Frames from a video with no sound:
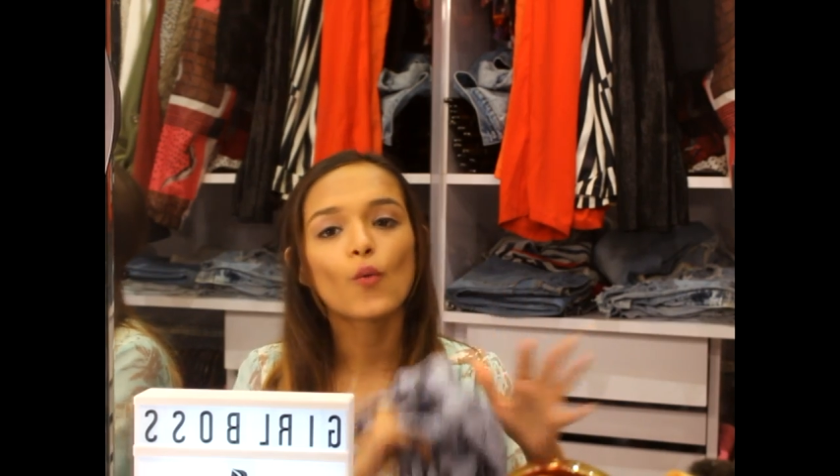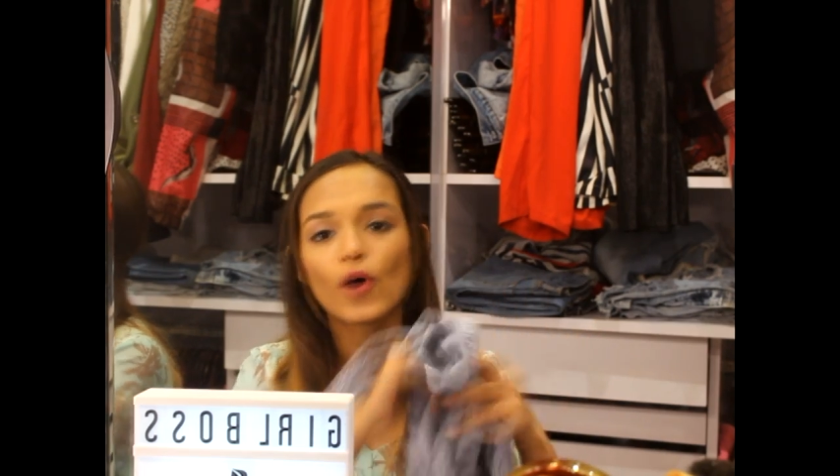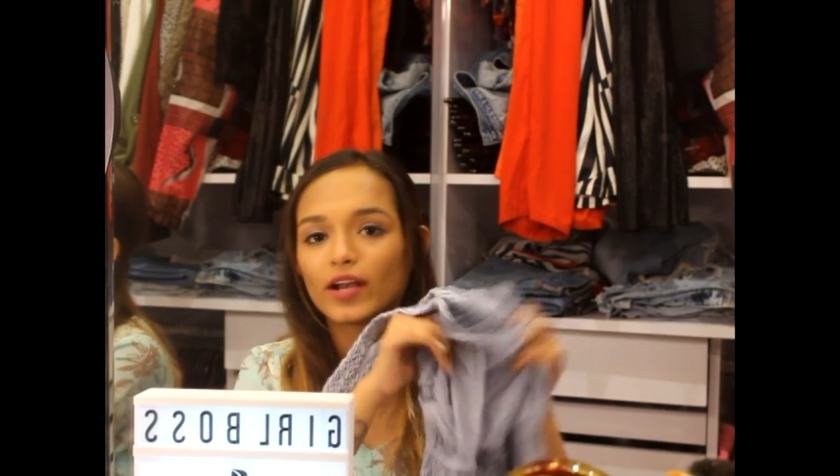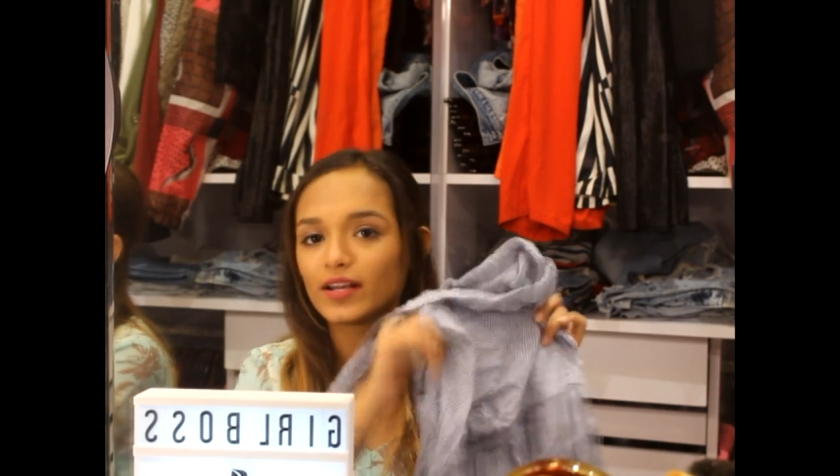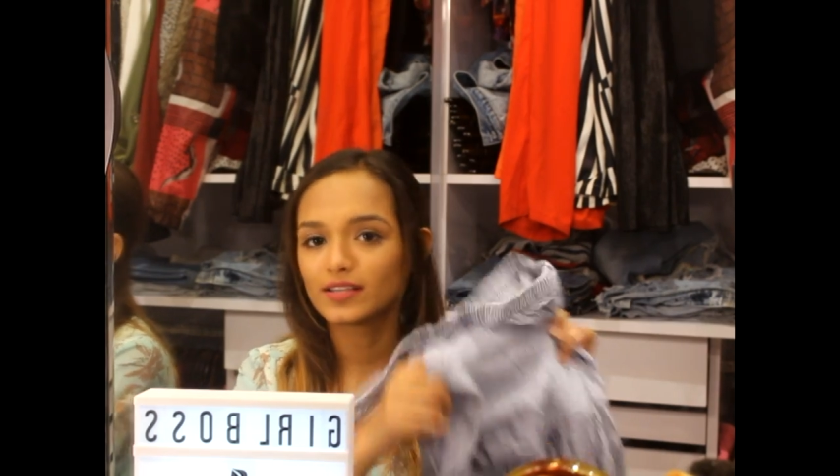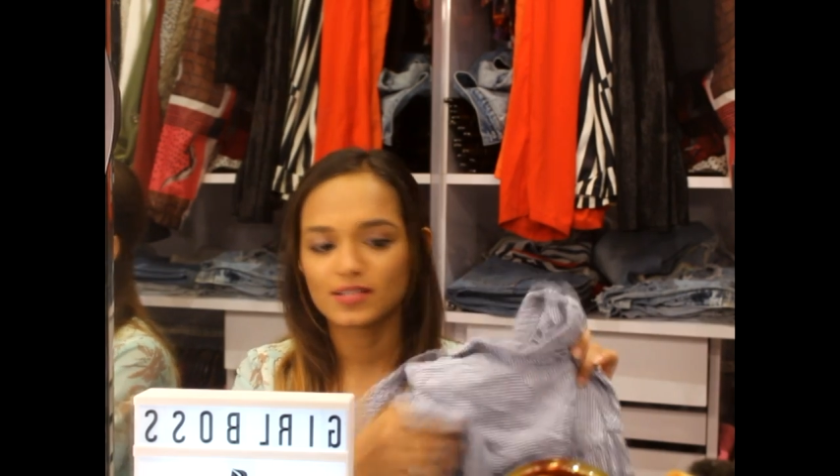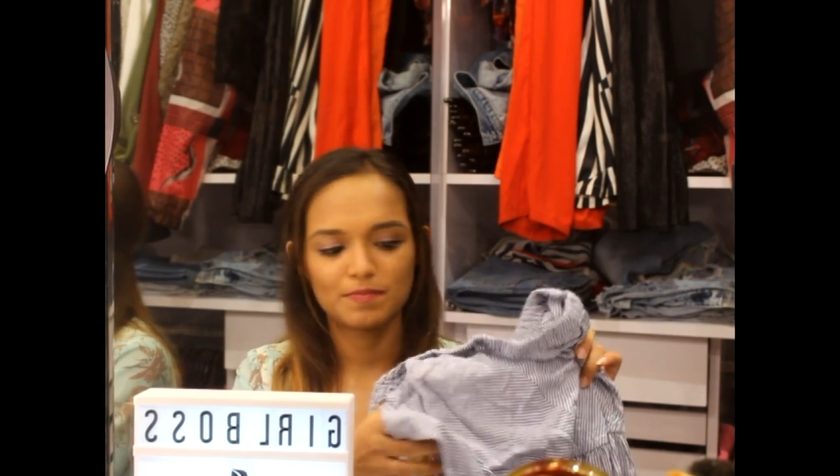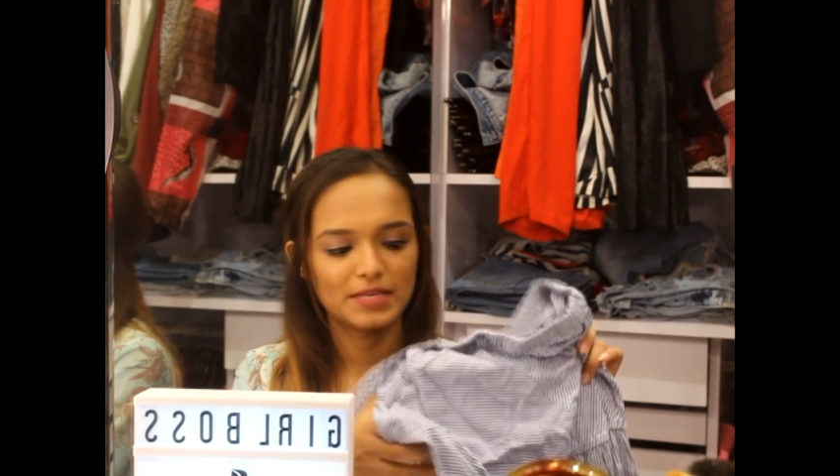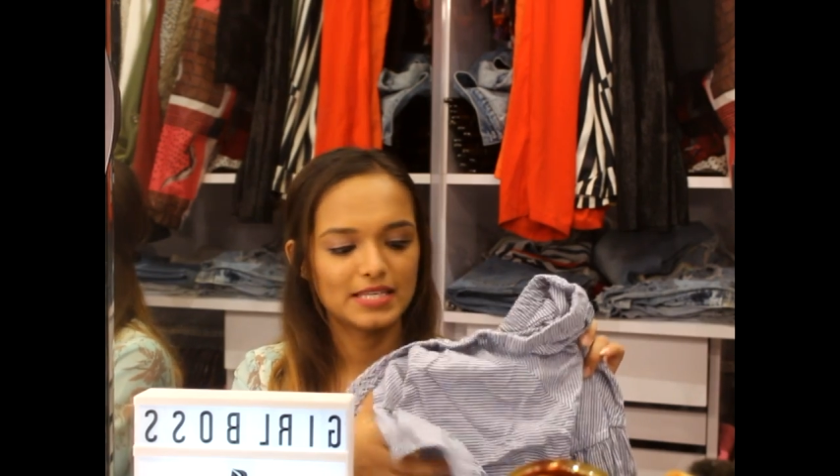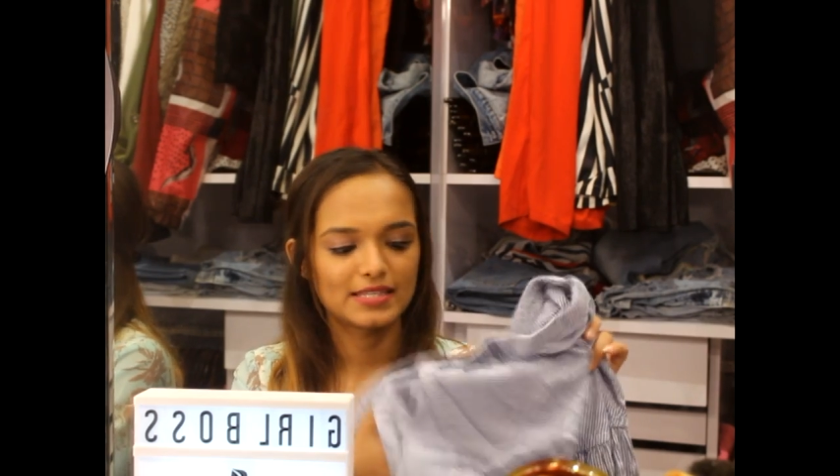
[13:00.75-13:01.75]
wanted
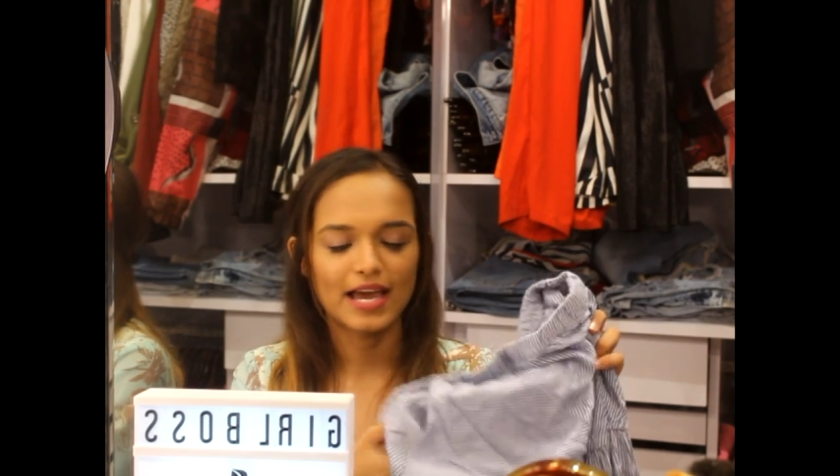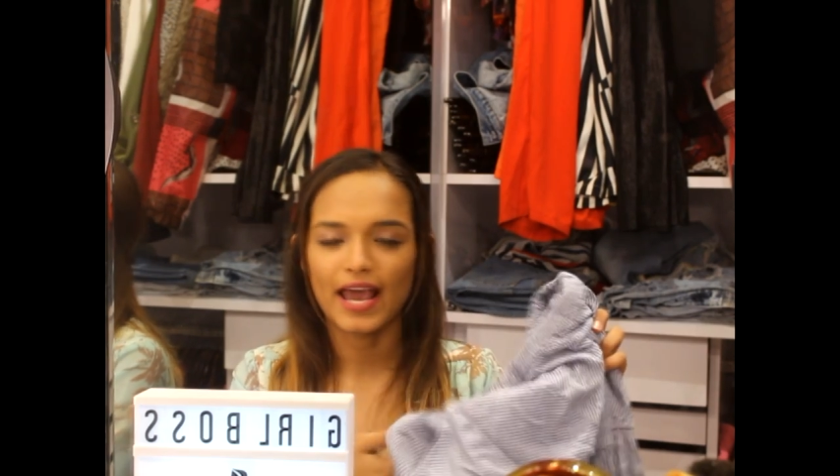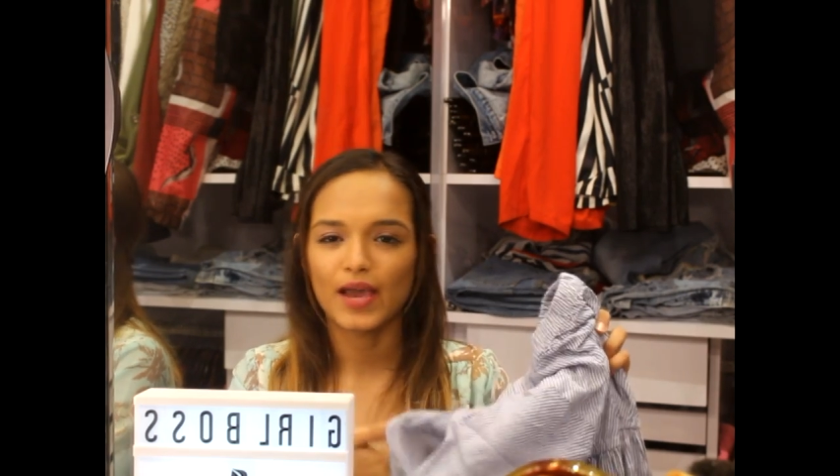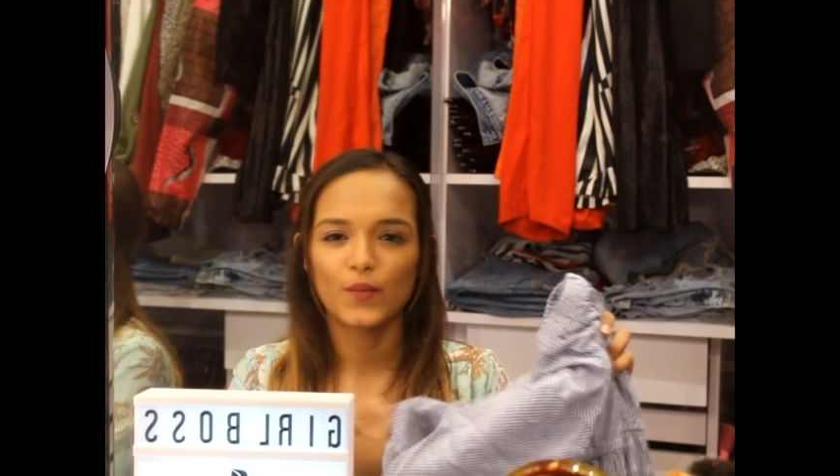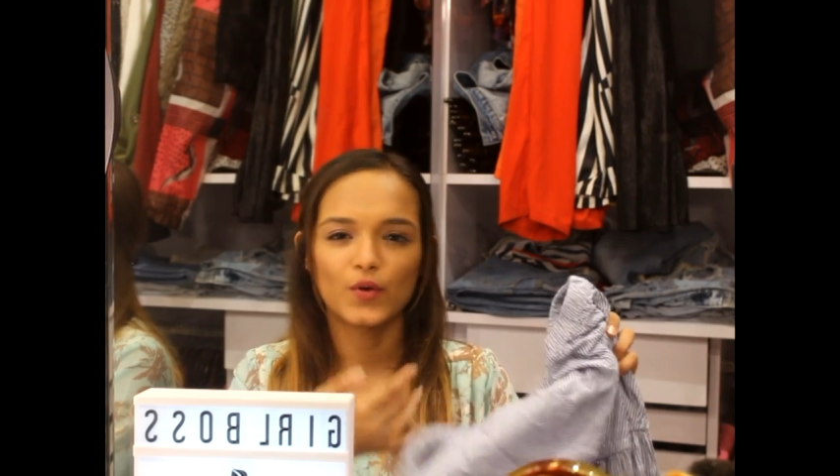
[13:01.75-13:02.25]
this piece that I